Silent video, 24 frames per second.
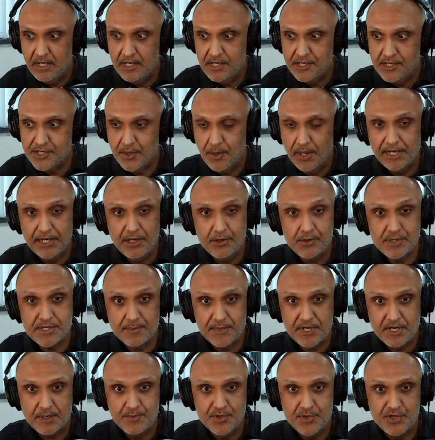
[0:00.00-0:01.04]
So I know
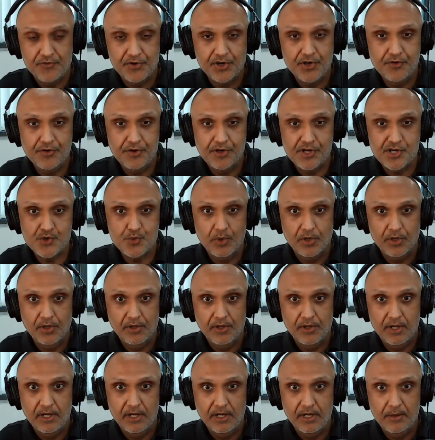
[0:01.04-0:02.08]
sometimes the recruiters
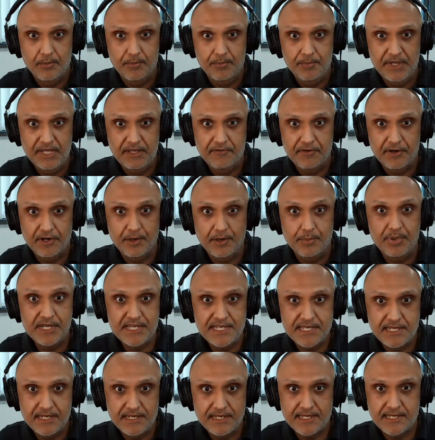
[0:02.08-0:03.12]
will be very
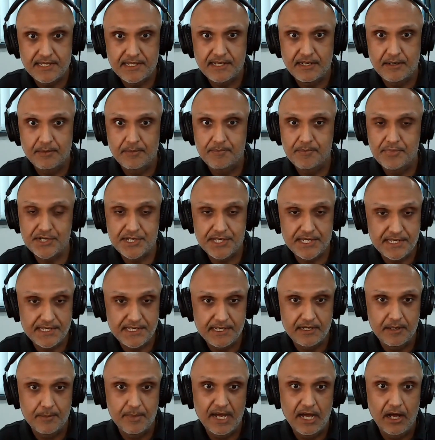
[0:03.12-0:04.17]

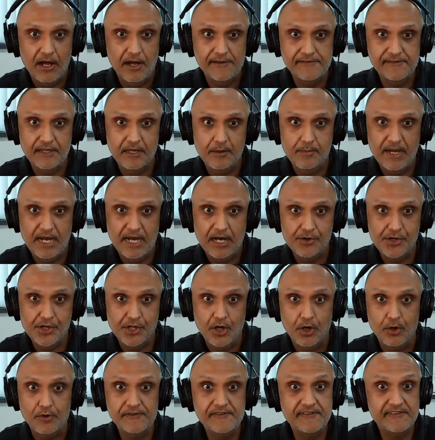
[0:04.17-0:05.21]
persistent about asking about
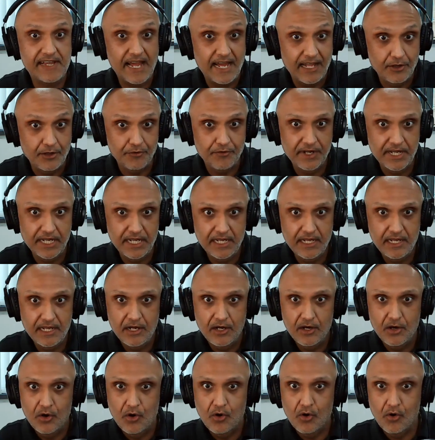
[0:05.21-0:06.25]
salary,
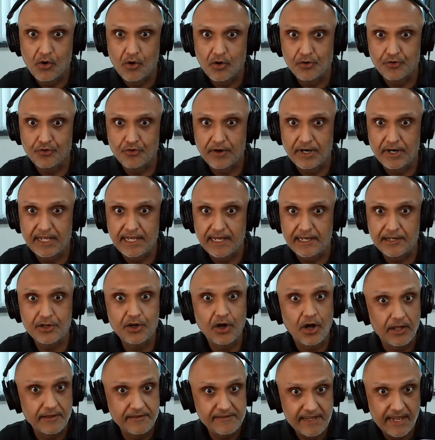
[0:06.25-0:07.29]
or trying to get
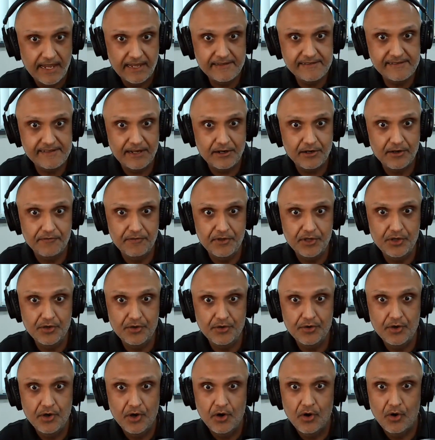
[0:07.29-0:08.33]
contacts out of
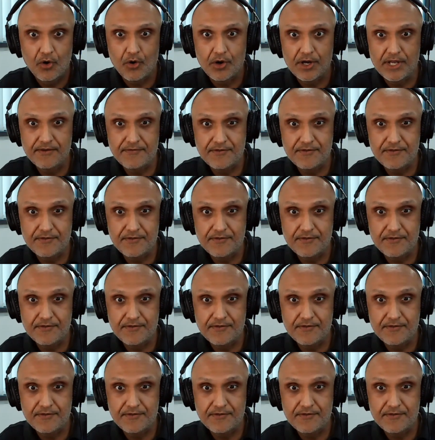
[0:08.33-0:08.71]
you, or